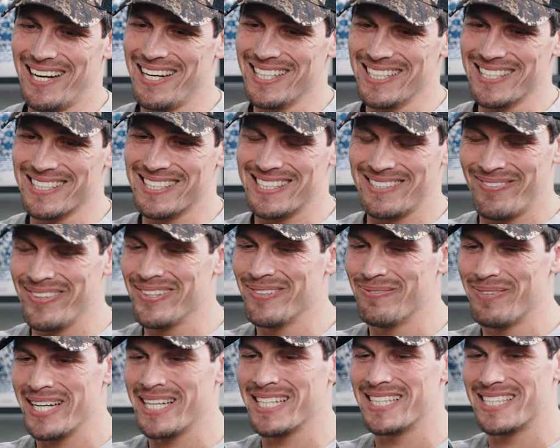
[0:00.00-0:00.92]
I just
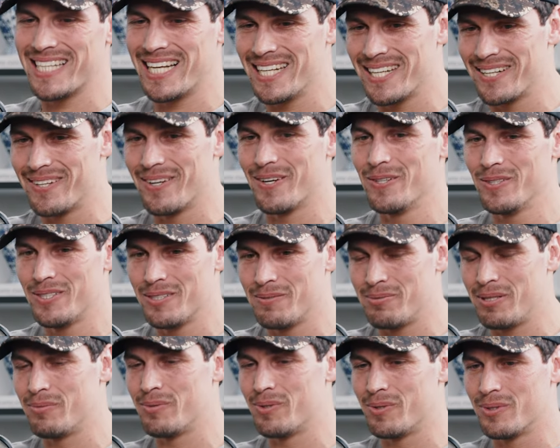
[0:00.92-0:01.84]
feel bad telling no to
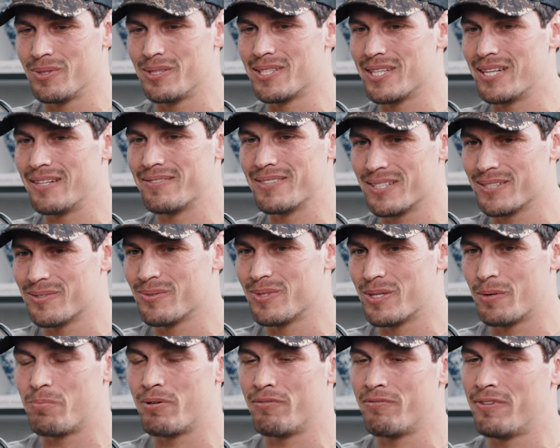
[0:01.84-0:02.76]
people all the time, so I just
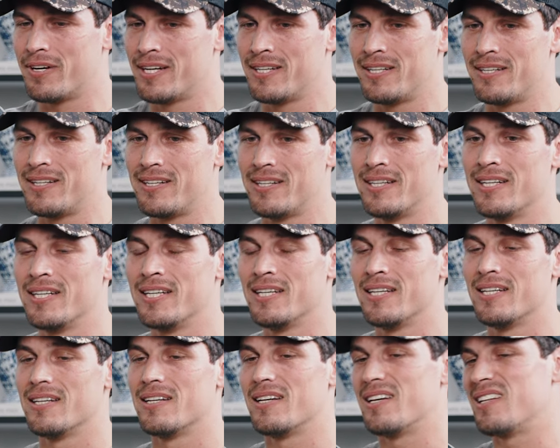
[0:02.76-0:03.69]
want yeah. to provide it.
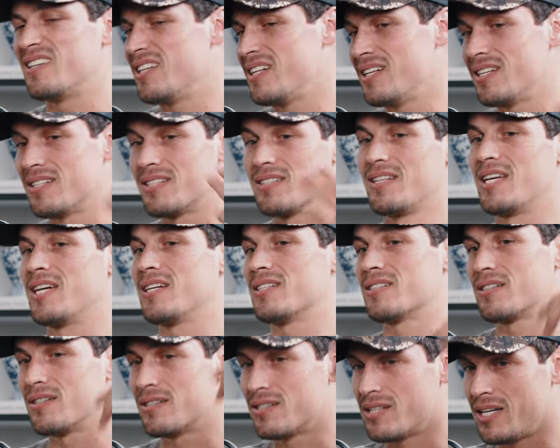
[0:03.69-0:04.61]
And then it,
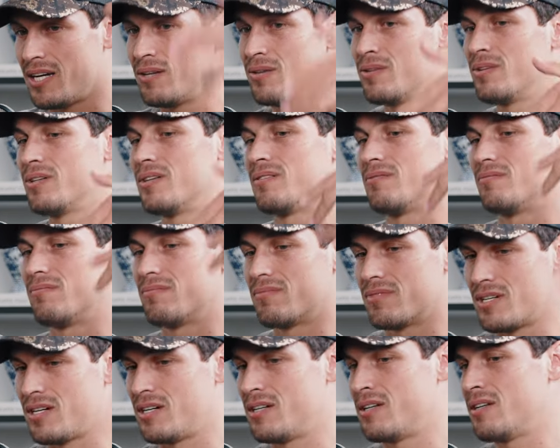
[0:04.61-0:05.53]
that's just how it,
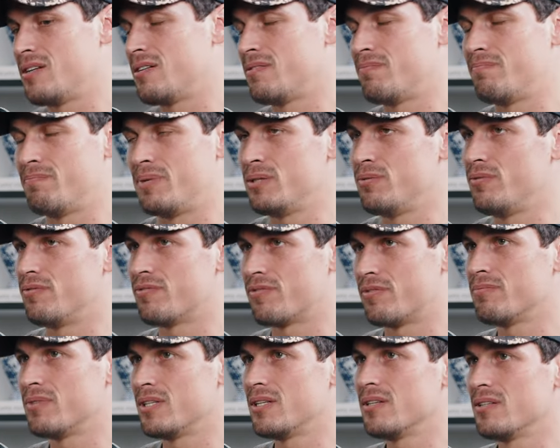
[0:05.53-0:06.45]
kind of evolved
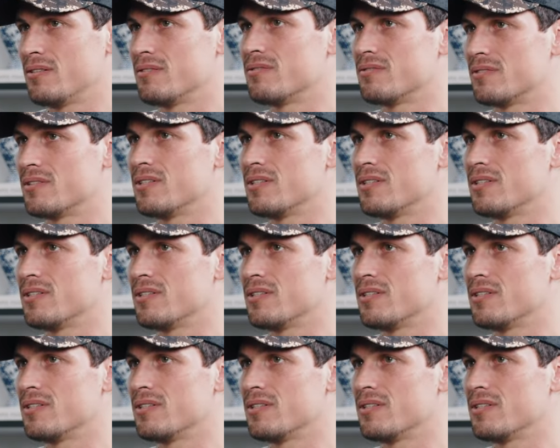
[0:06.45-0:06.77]
and evolved.